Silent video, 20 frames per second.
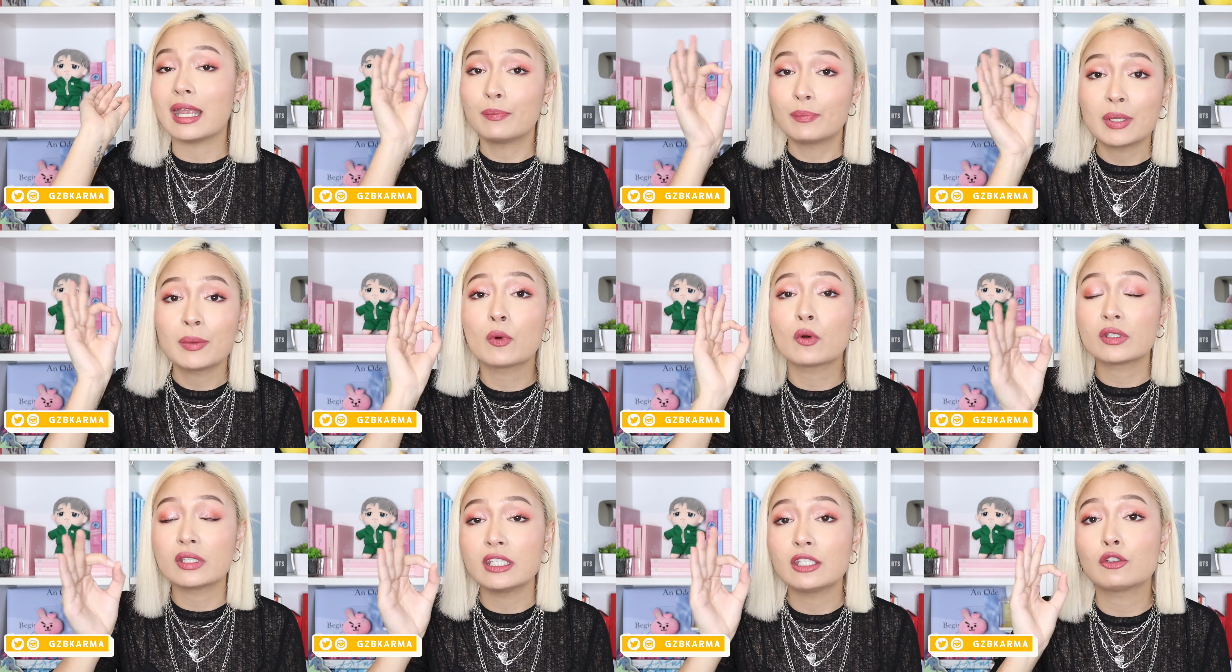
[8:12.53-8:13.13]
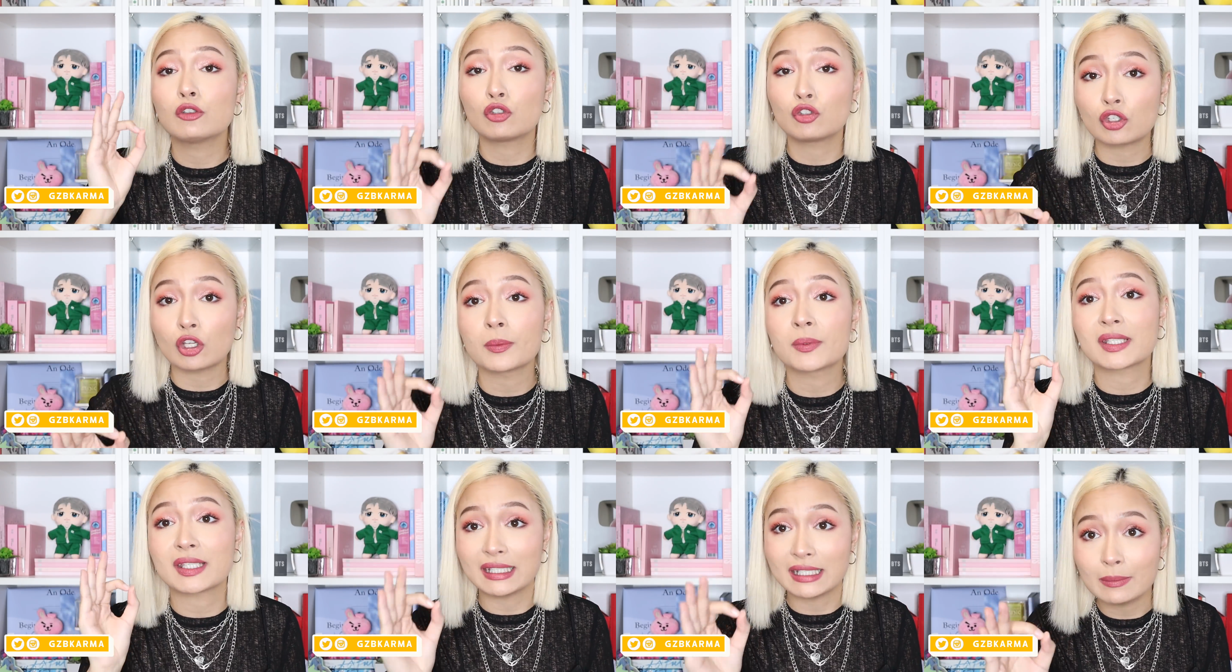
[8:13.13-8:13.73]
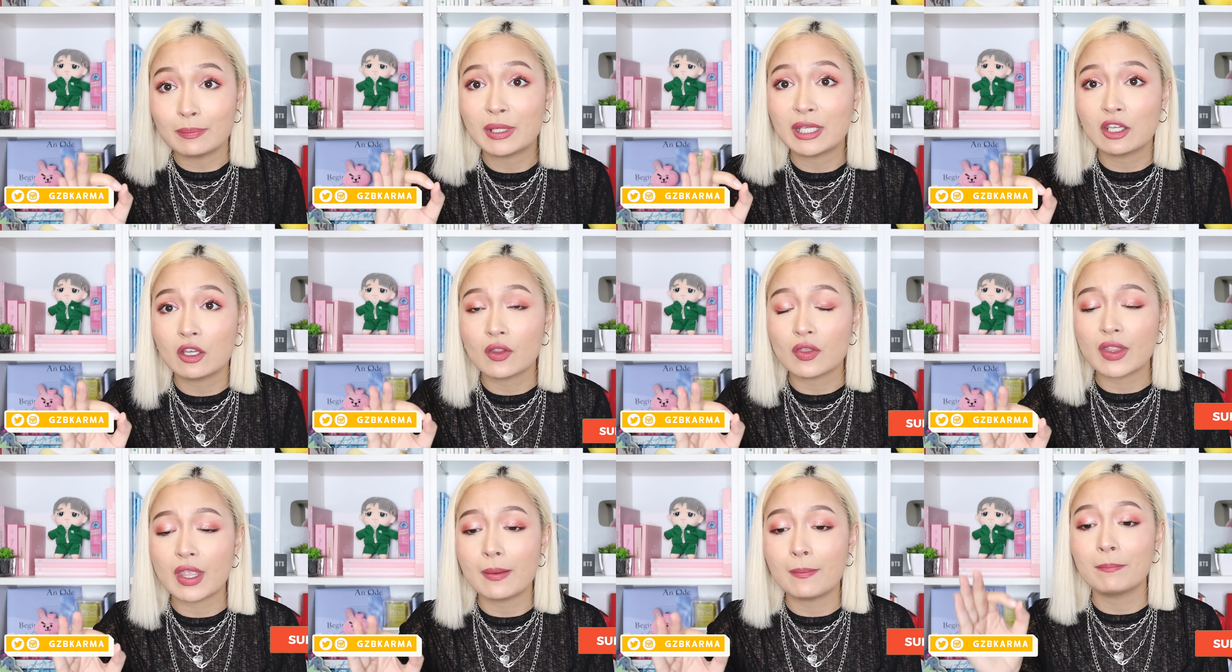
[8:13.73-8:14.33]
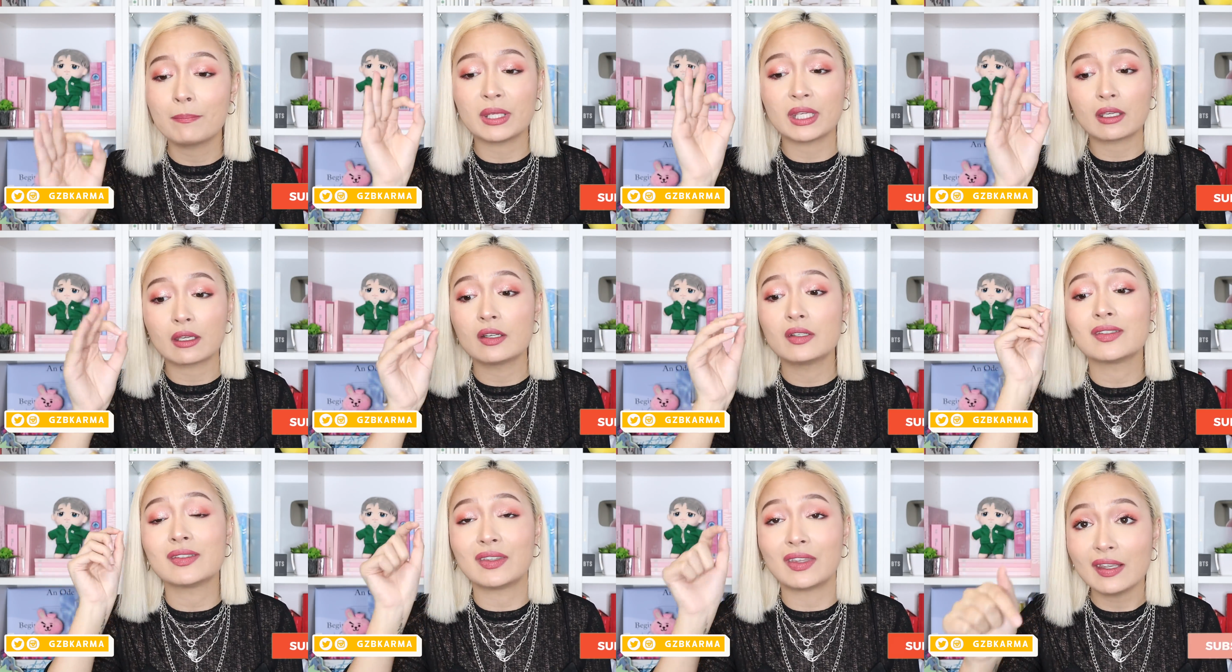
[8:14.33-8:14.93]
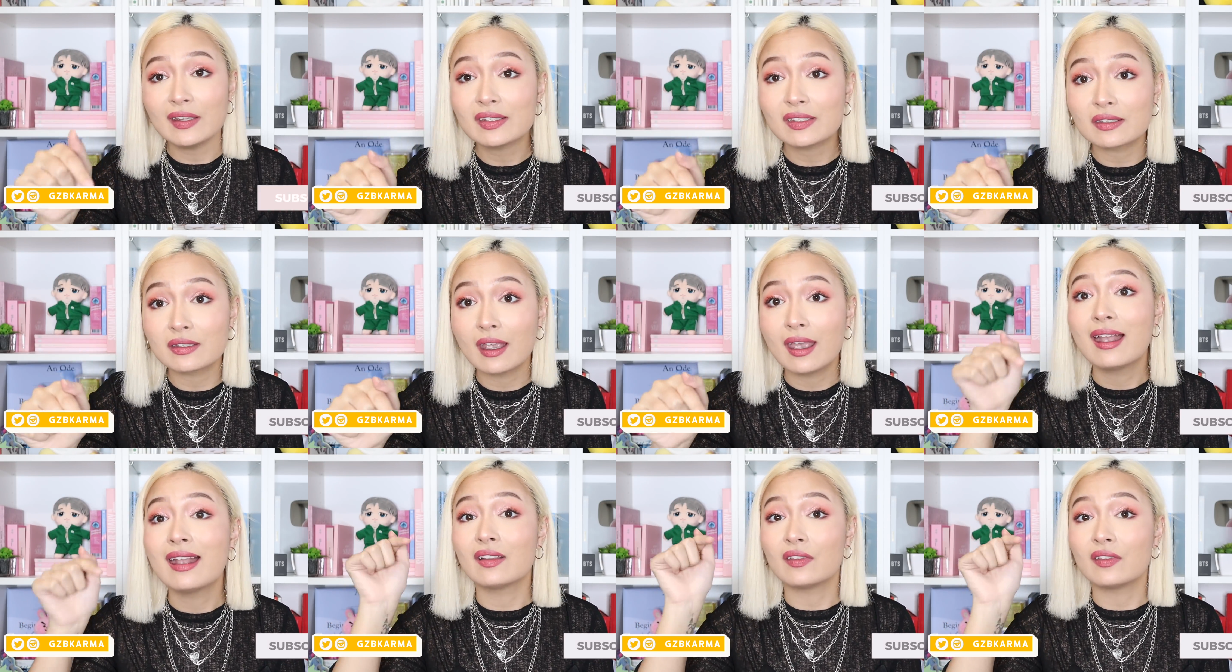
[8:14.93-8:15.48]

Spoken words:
And people need to stop sleeping on them, because this